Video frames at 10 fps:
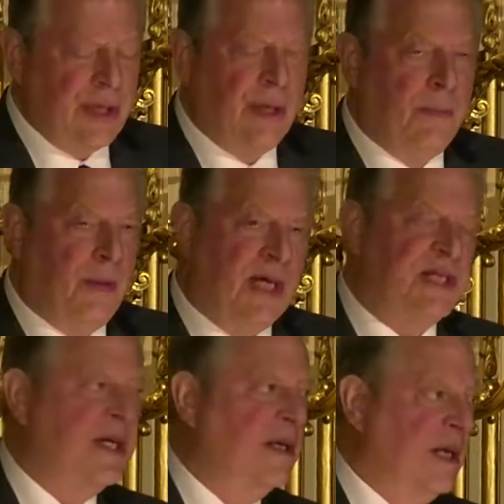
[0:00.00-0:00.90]
you know,
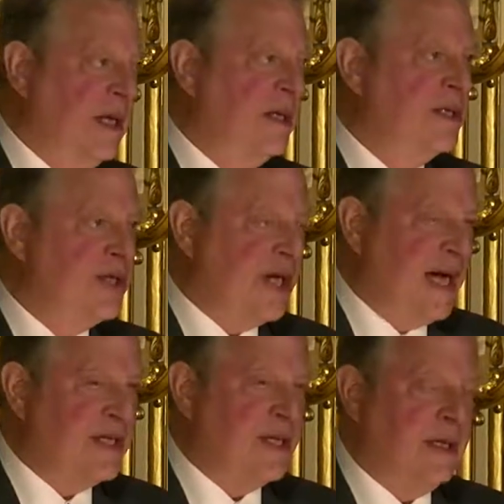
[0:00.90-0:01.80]
President Lyndon
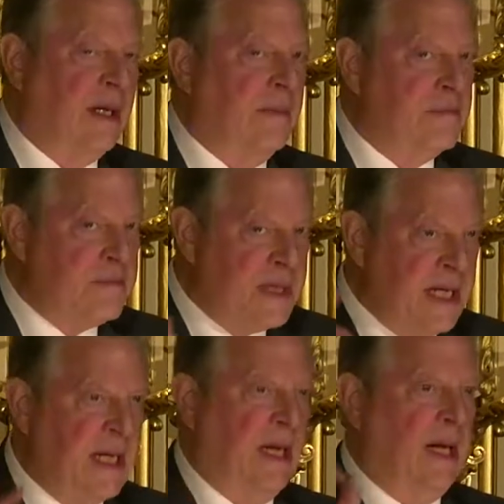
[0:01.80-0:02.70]
Johnson
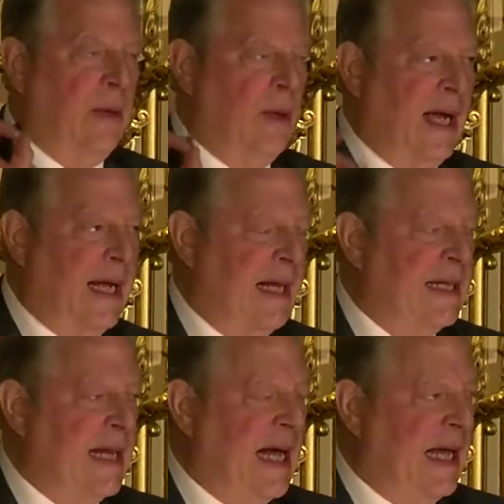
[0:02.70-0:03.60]
immediately
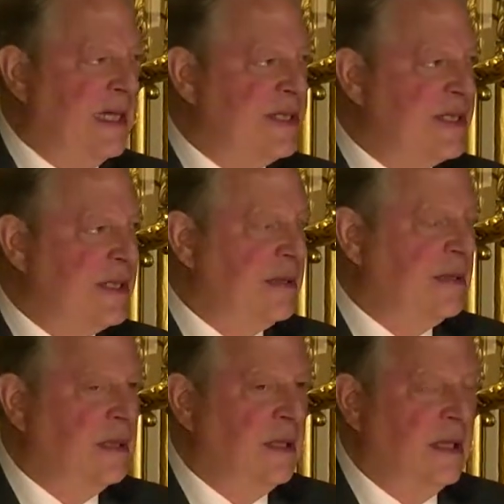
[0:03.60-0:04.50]
recognized
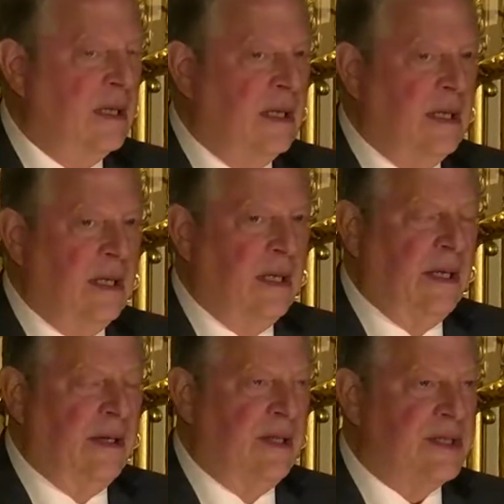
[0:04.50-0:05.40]

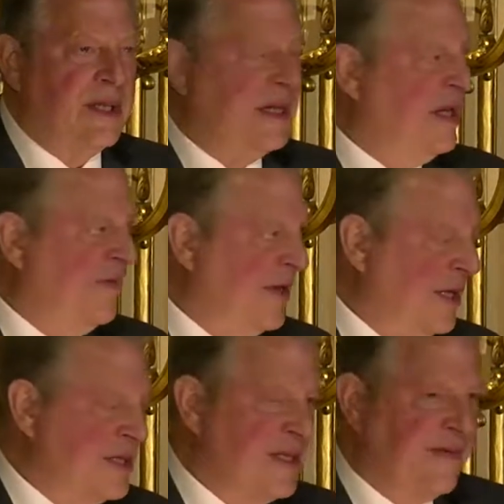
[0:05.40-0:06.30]
the
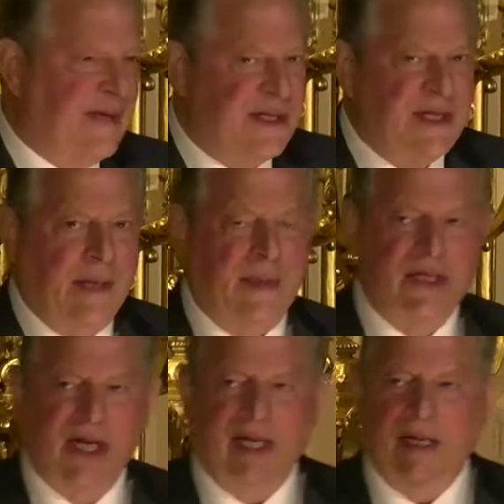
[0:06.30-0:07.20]
significance of this
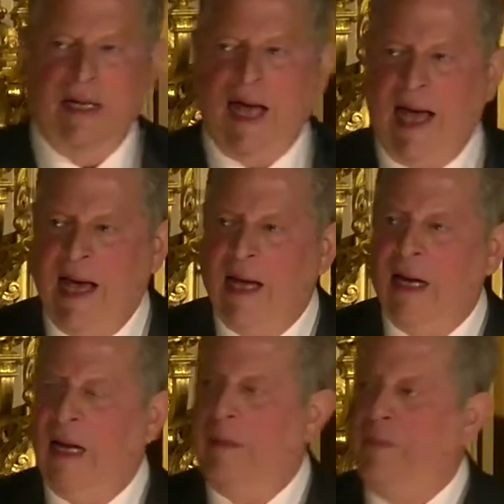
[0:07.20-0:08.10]
image, and it had
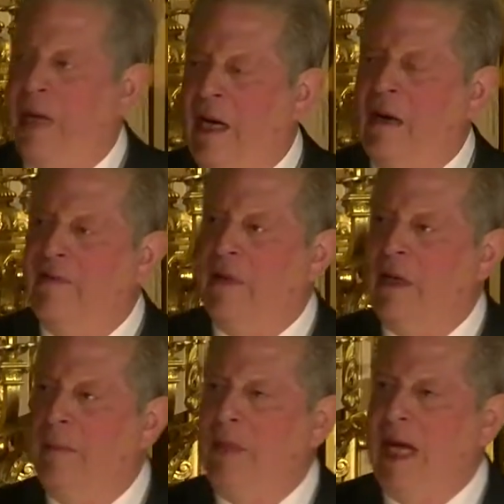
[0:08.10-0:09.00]
a powerful
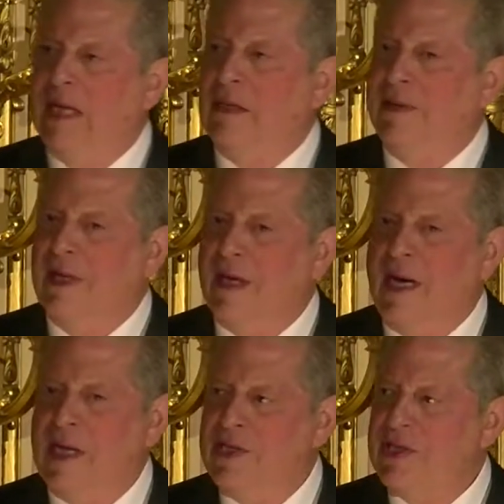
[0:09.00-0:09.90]
impact on the
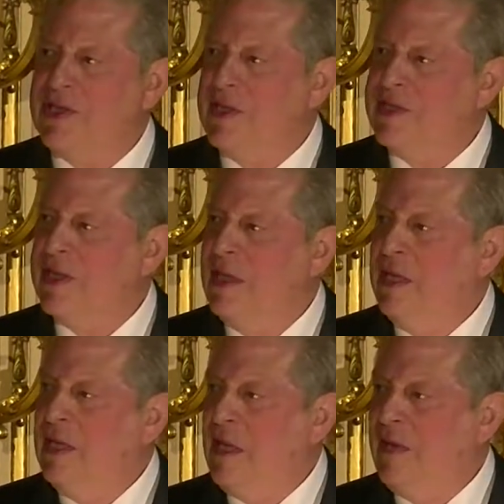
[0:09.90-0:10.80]
consciousness
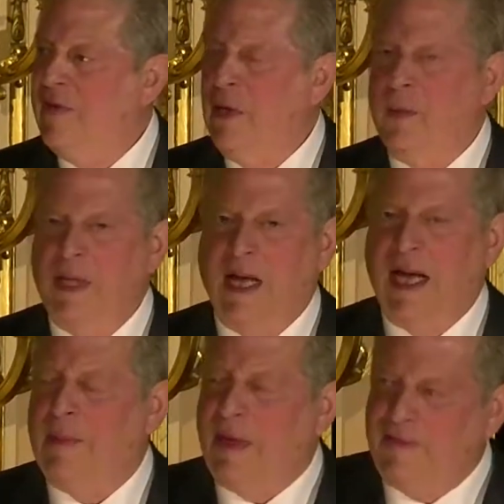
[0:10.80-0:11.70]
of
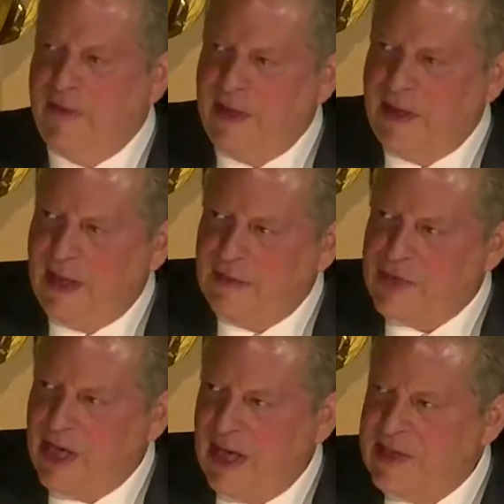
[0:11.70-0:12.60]
humankind. My friend Tom
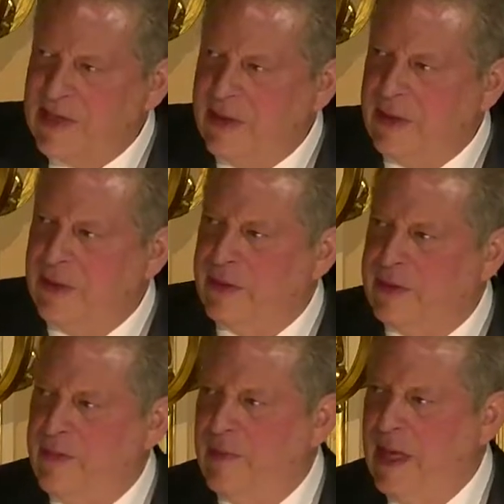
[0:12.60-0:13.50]
Johnson, who
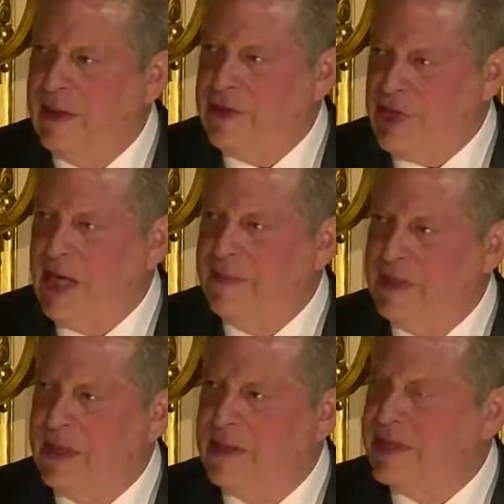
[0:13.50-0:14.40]

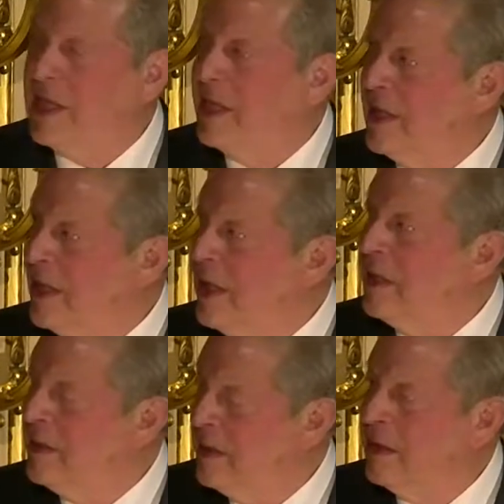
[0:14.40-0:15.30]
shaped
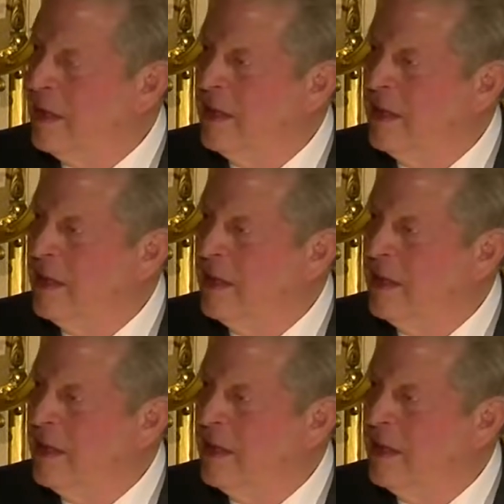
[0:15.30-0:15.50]
CNN,